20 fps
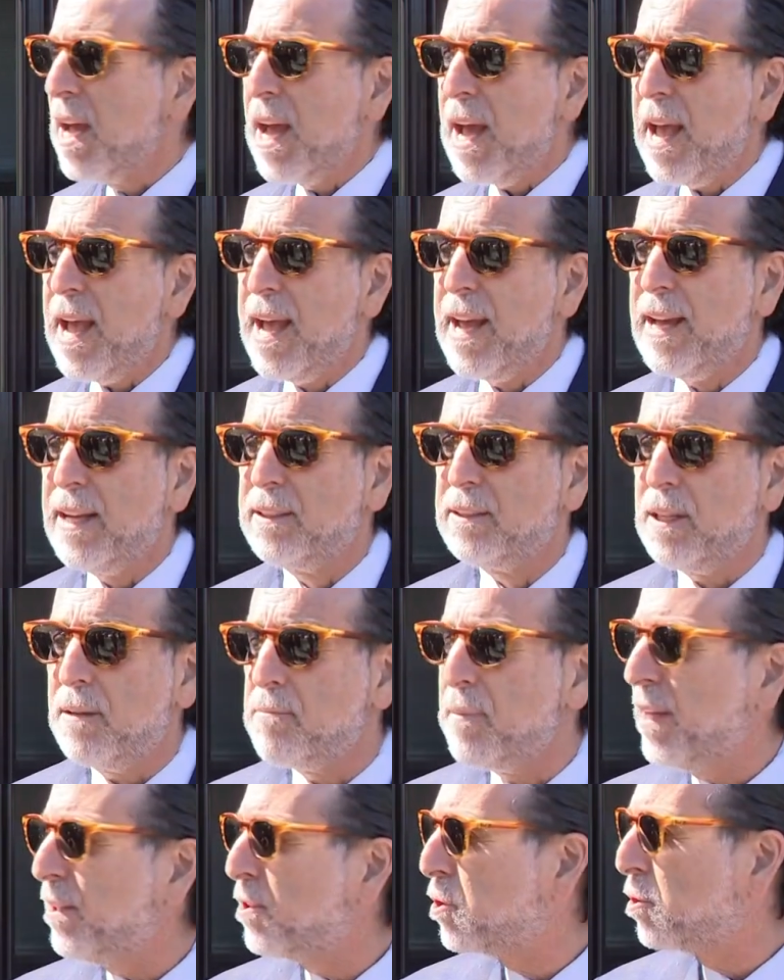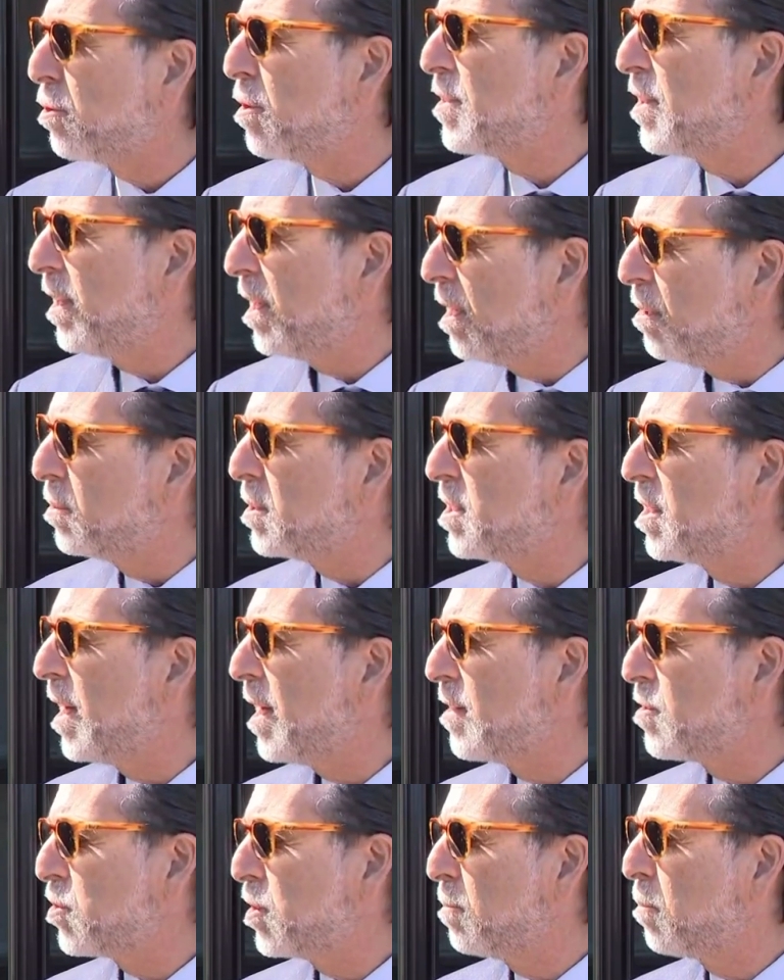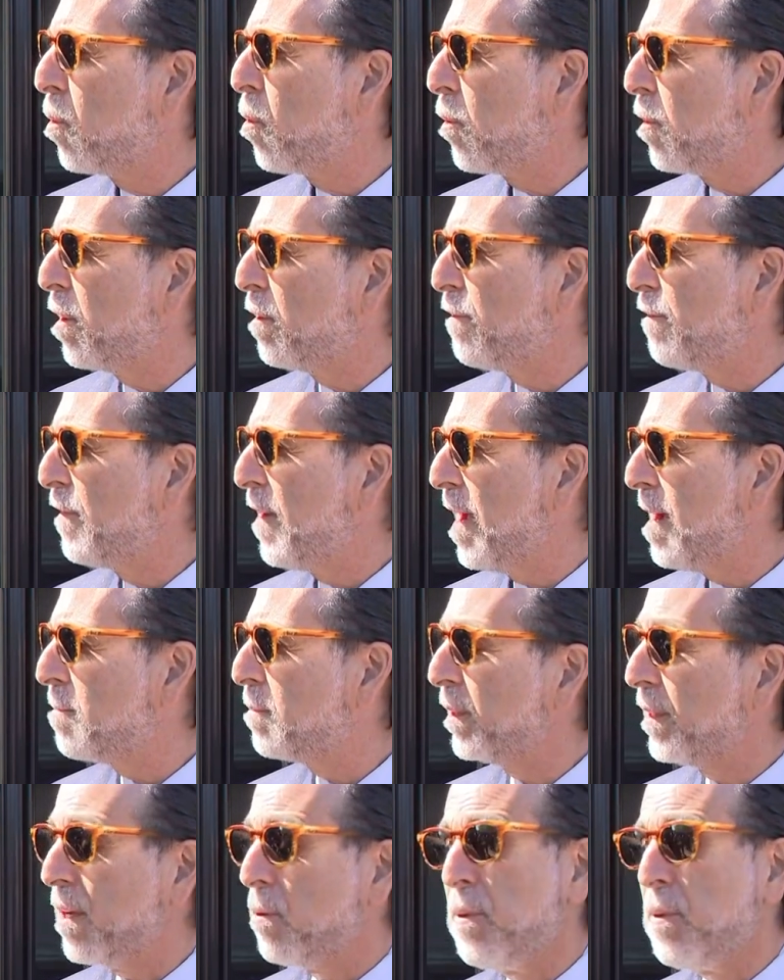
and made sure that he was there to support her family.